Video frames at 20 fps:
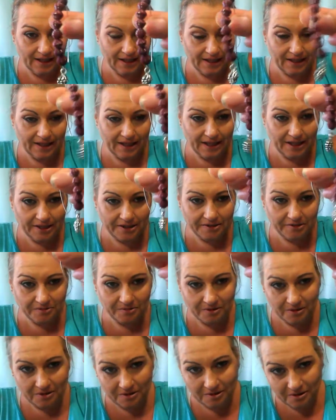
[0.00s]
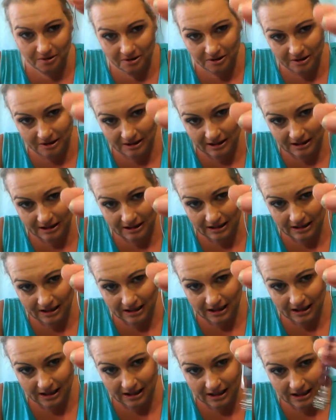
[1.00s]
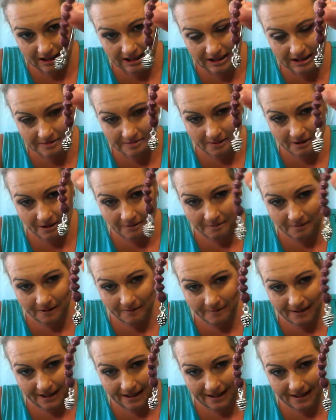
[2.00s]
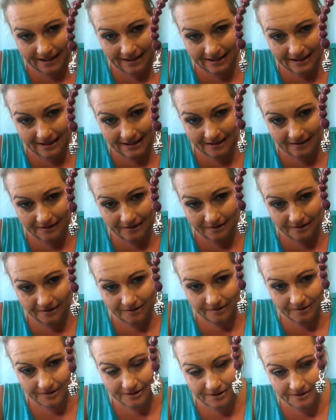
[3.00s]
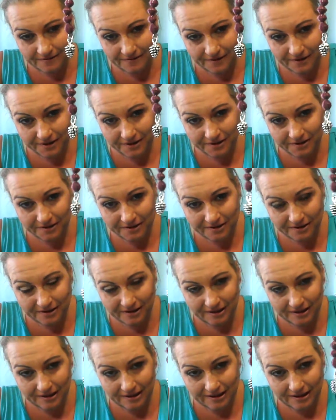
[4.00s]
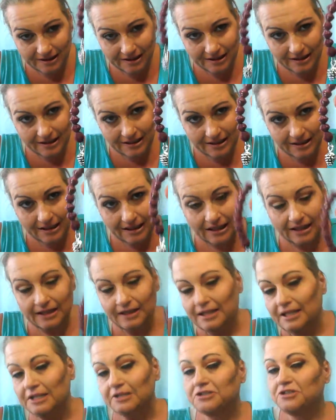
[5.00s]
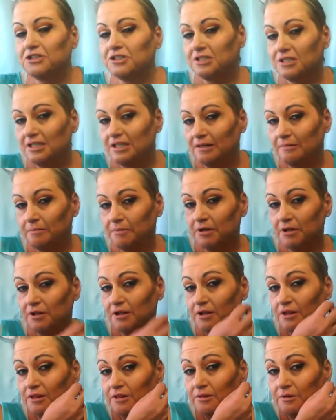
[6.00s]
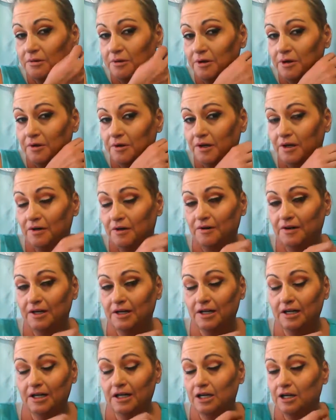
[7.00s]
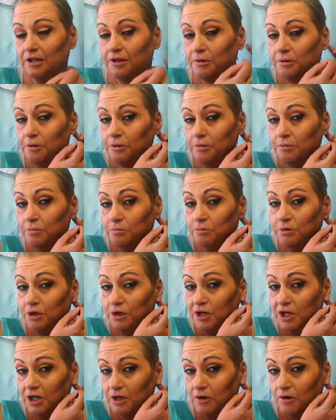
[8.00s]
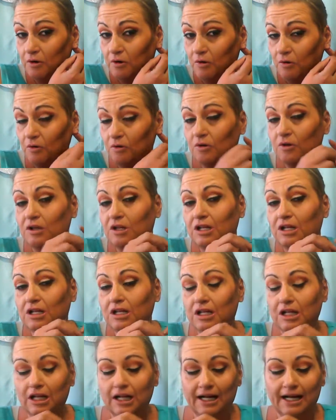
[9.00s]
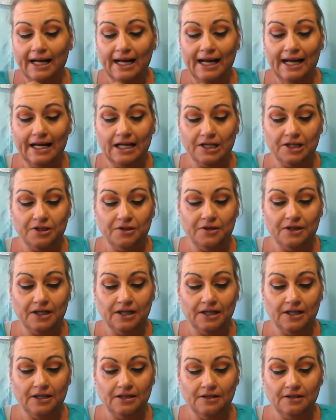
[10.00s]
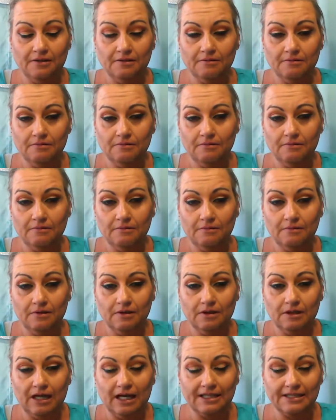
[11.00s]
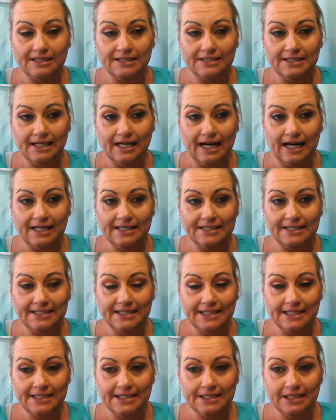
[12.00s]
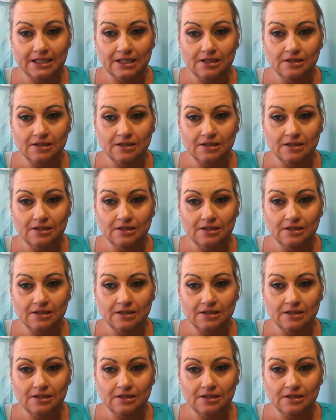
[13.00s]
these were inspired by my aunt and uncle's vineyard. These just slip through your ear hole, and you can, as I said, I send